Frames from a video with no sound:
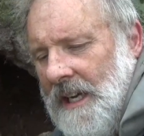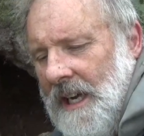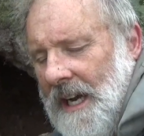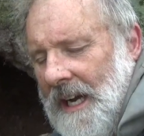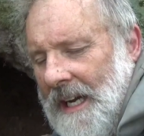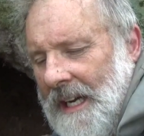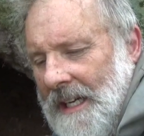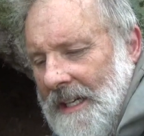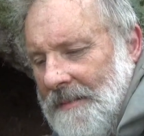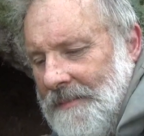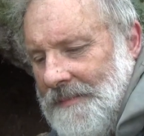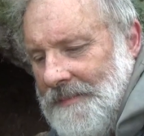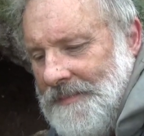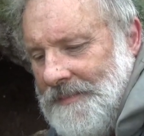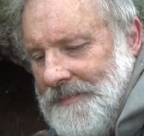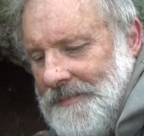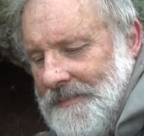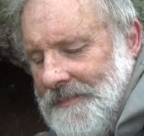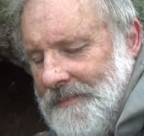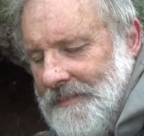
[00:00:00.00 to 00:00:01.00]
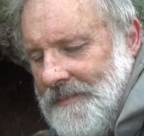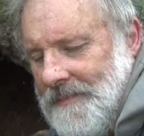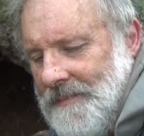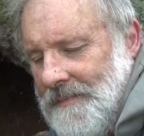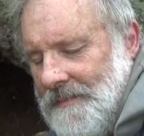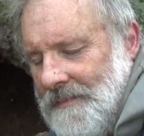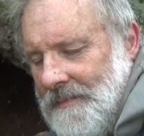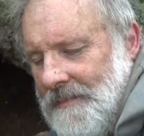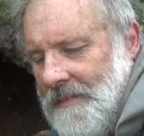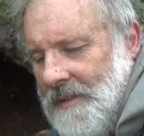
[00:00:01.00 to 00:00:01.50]

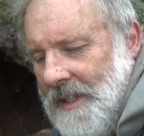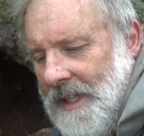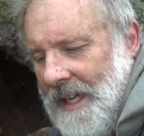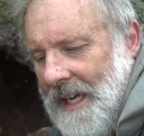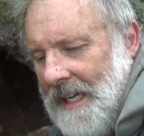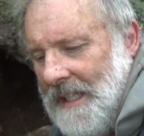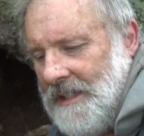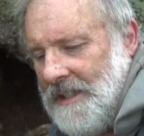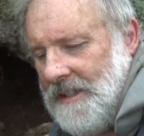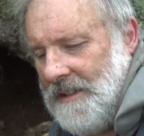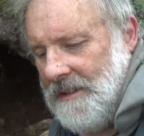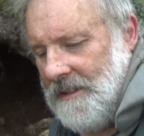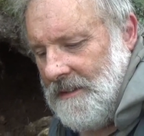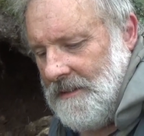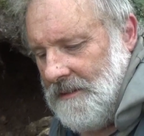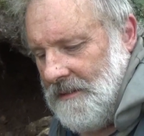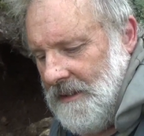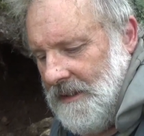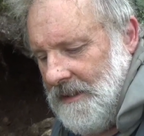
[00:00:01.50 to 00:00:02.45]
actual